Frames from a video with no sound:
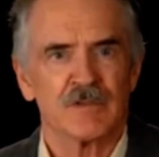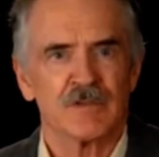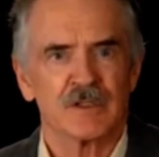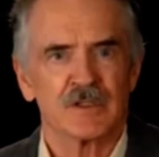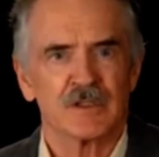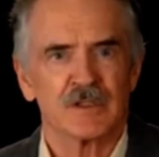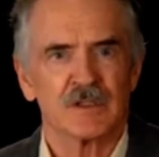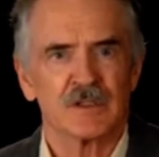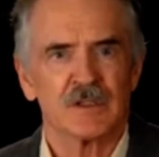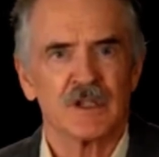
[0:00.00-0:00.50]

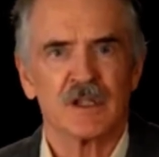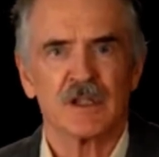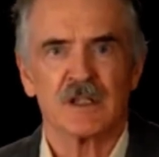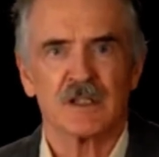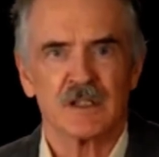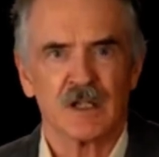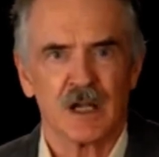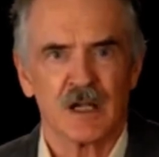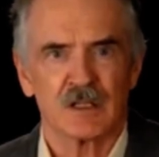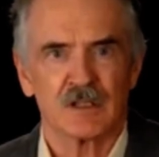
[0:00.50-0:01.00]
differences in
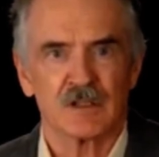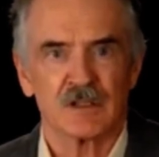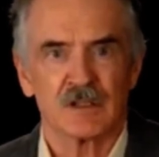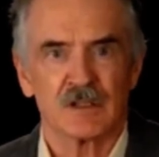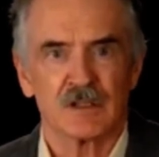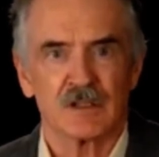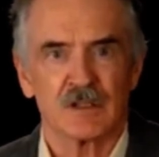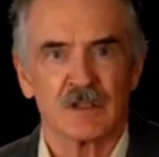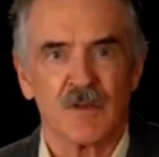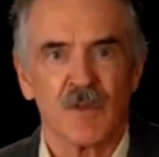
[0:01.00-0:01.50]

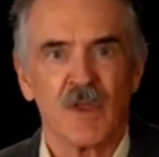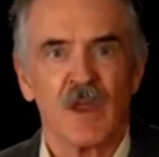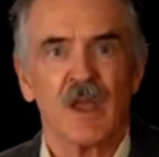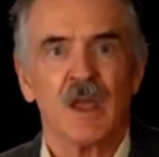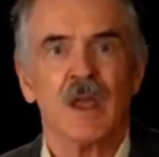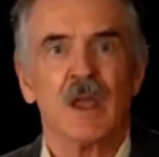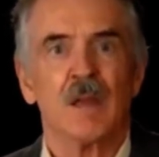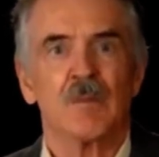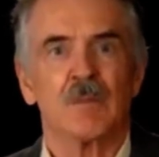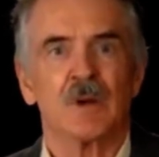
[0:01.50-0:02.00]
intelligence,
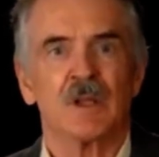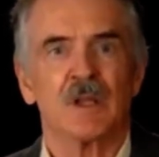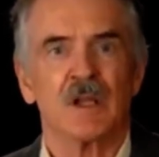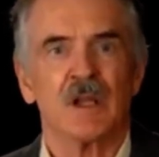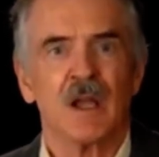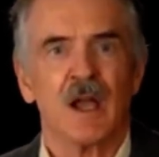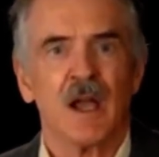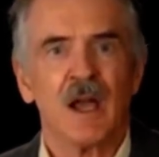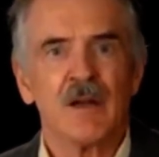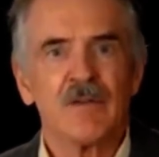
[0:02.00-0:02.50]
but
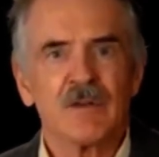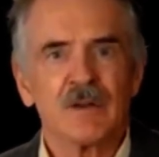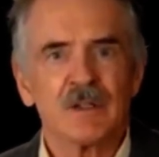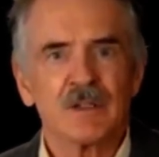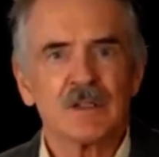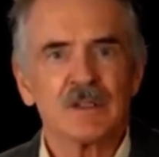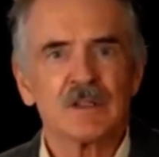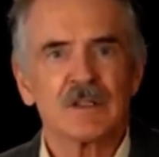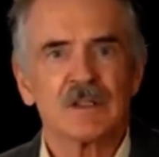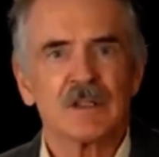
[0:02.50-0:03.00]
the
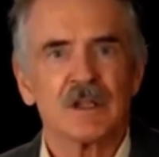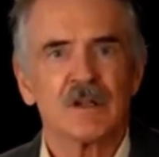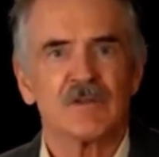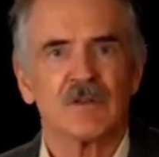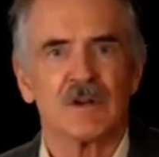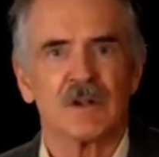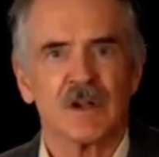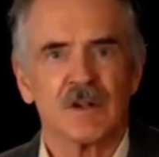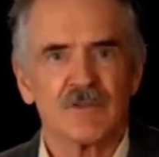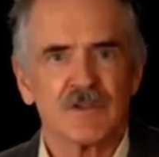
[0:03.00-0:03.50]
evidence
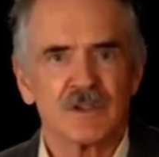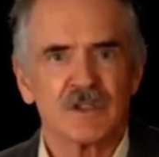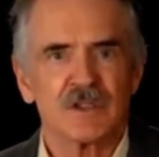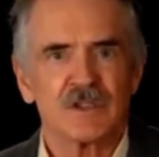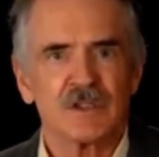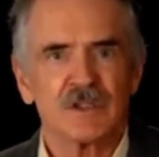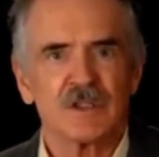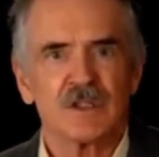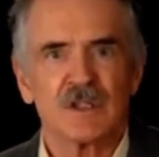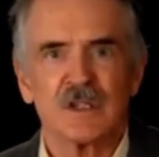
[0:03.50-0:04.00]
for
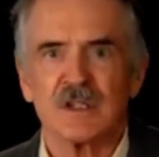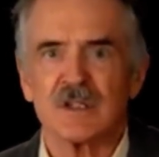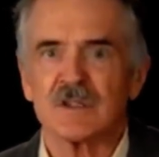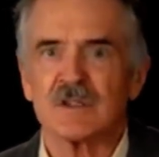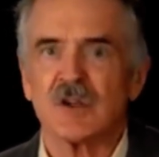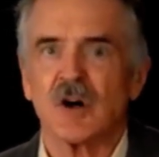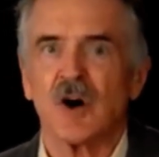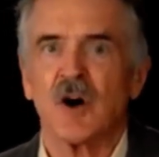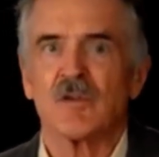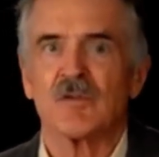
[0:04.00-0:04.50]
differences
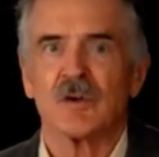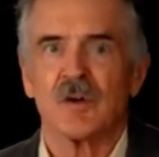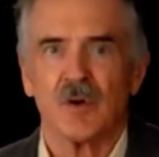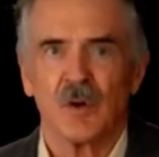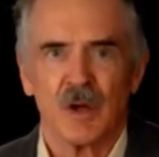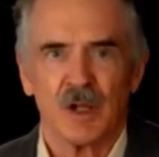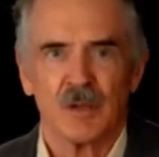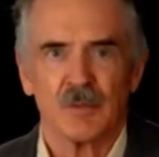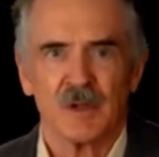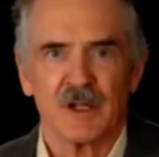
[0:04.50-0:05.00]
is
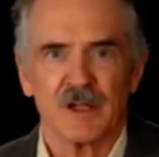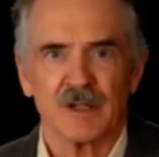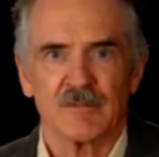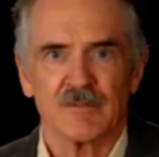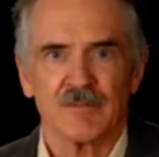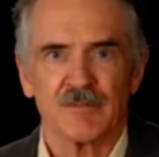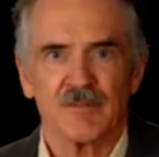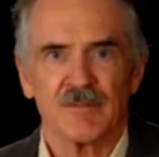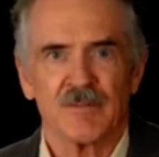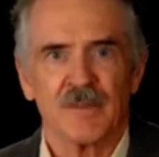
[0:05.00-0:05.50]
overwhelming.
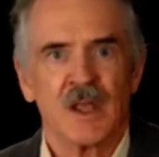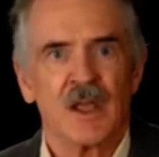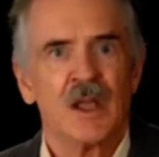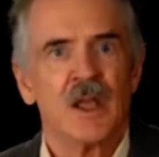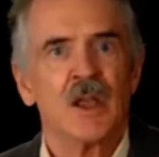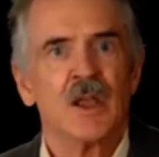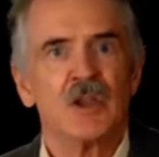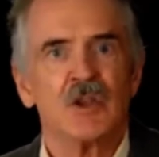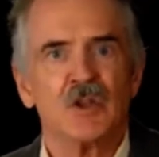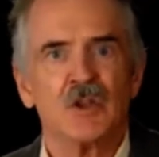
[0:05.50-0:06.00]

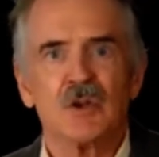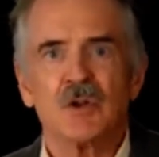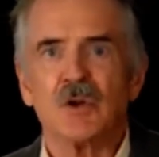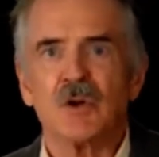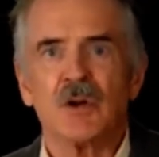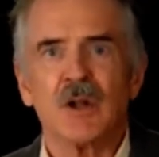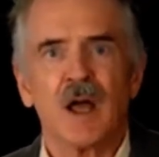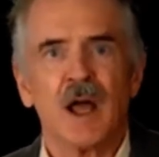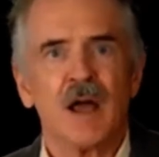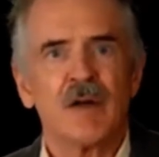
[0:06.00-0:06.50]
You
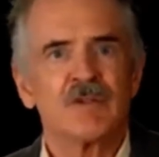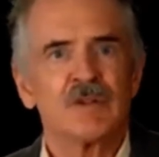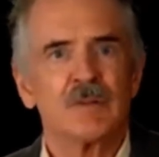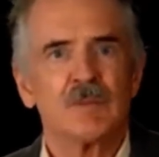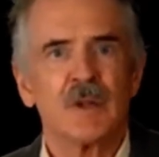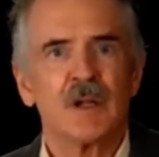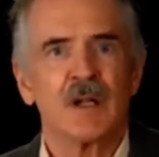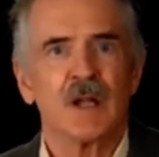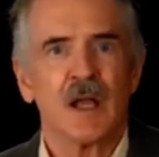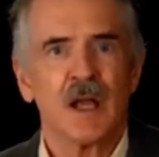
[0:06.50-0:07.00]
don't have to
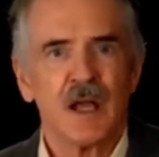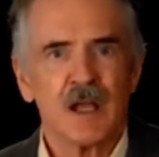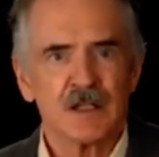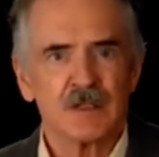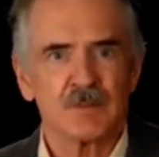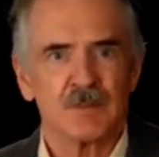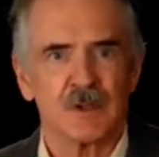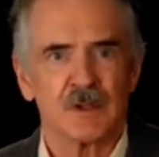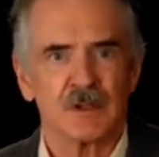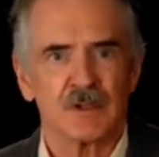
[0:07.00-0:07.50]
be an
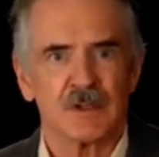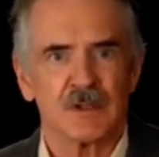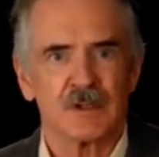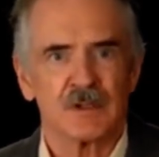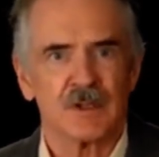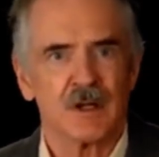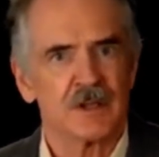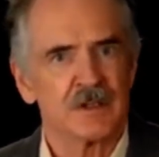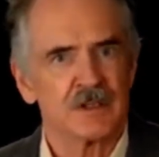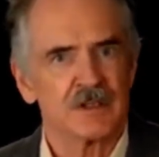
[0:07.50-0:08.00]
expert
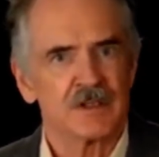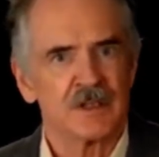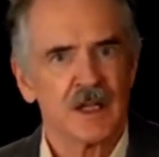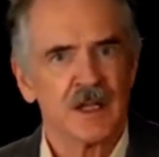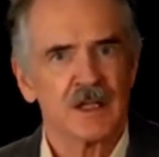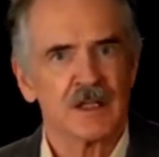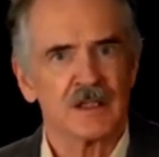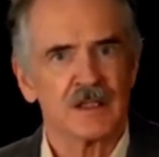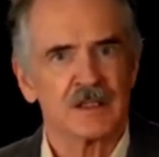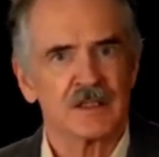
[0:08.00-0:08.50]
to
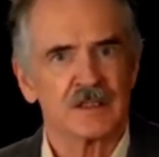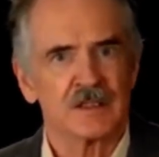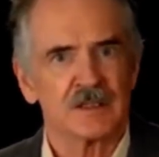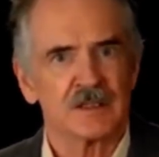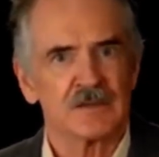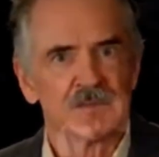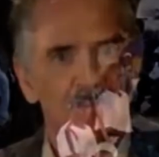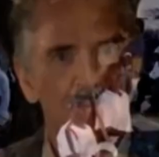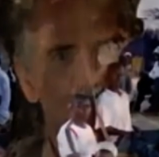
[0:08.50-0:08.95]
understand this.